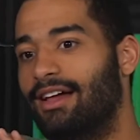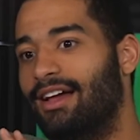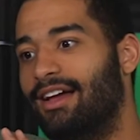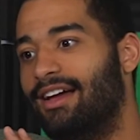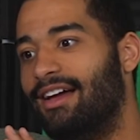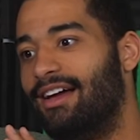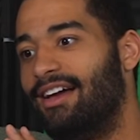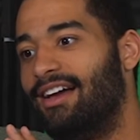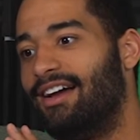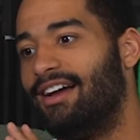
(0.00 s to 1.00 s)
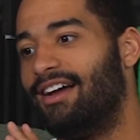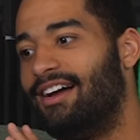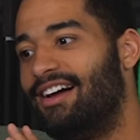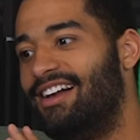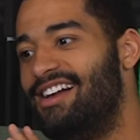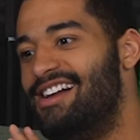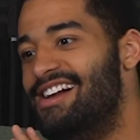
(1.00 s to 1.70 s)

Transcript: No one is speaking in this clip.